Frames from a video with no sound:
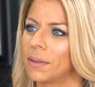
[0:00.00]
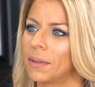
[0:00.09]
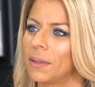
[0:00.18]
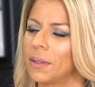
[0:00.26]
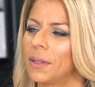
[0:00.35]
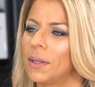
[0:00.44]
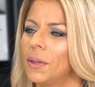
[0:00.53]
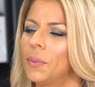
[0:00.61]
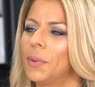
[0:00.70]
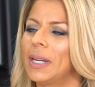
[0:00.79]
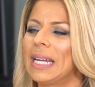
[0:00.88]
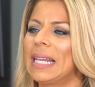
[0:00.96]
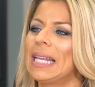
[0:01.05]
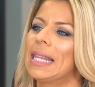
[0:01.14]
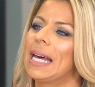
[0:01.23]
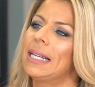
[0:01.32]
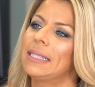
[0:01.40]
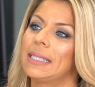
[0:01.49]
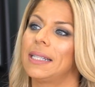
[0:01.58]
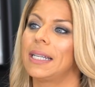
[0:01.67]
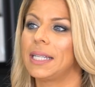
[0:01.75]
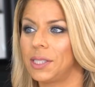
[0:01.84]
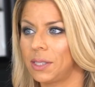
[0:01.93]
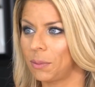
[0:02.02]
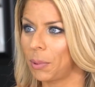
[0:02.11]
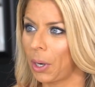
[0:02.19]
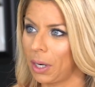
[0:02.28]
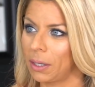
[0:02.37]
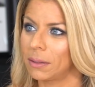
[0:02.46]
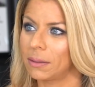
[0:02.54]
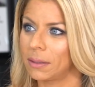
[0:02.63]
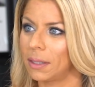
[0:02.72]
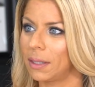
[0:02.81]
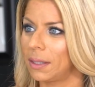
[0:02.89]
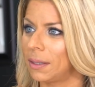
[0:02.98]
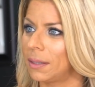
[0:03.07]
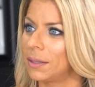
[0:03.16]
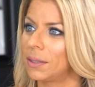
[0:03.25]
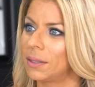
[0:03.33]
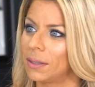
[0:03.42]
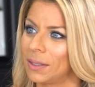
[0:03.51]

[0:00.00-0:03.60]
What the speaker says: Well, and I think that's the easy part is